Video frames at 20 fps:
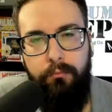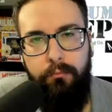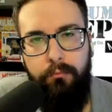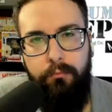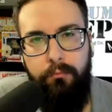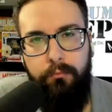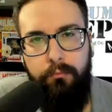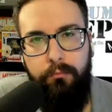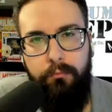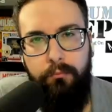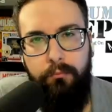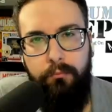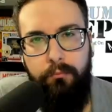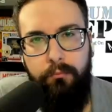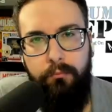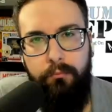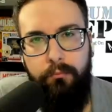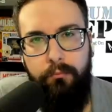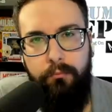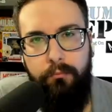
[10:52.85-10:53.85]

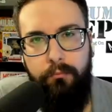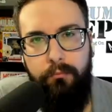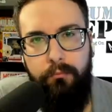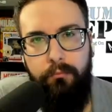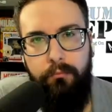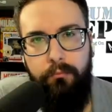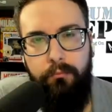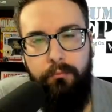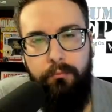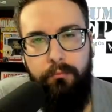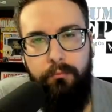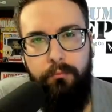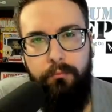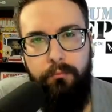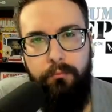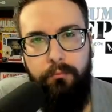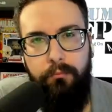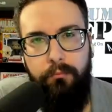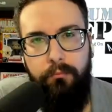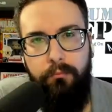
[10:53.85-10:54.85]

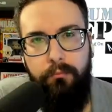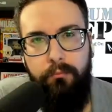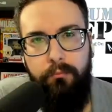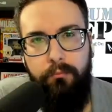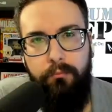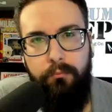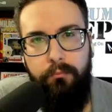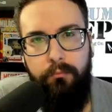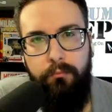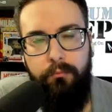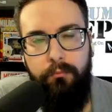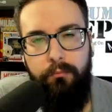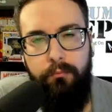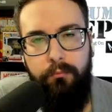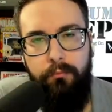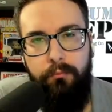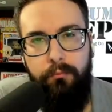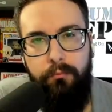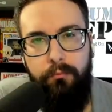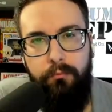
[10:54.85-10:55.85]

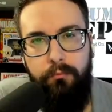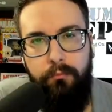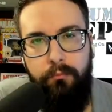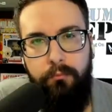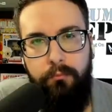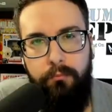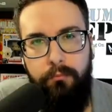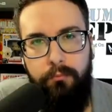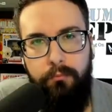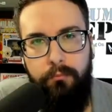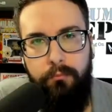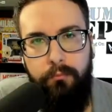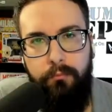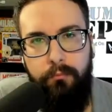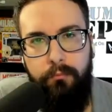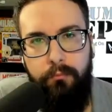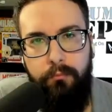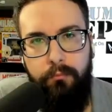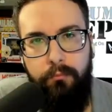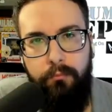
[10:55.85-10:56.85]

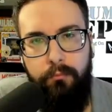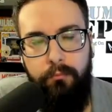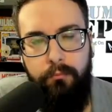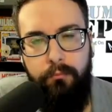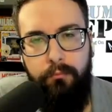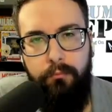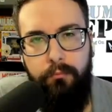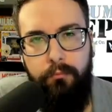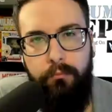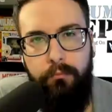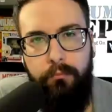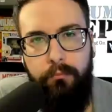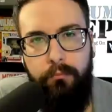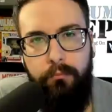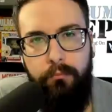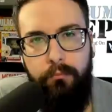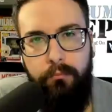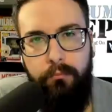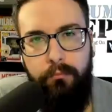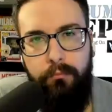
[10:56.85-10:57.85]

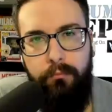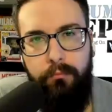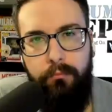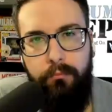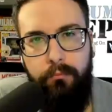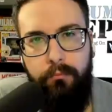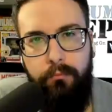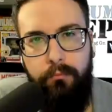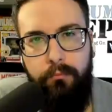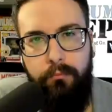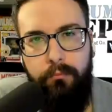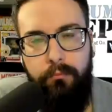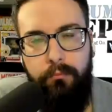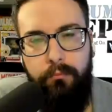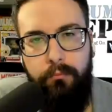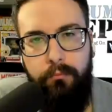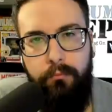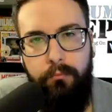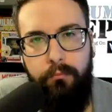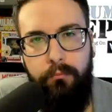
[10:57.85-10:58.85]

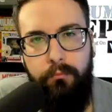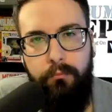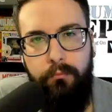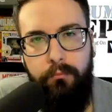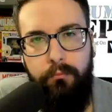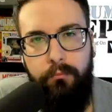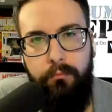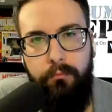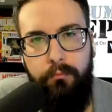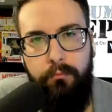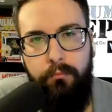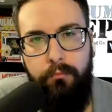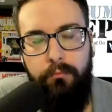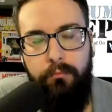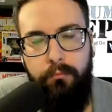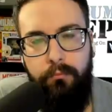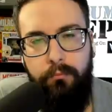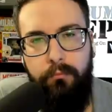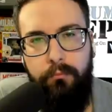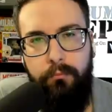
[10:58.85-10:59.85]

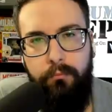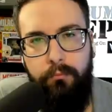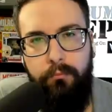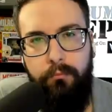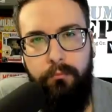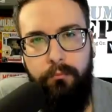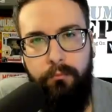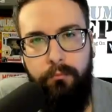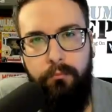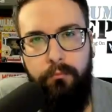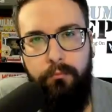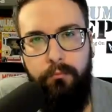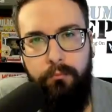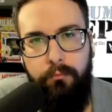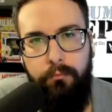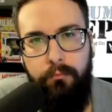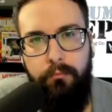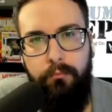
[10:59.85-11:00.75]
(silent)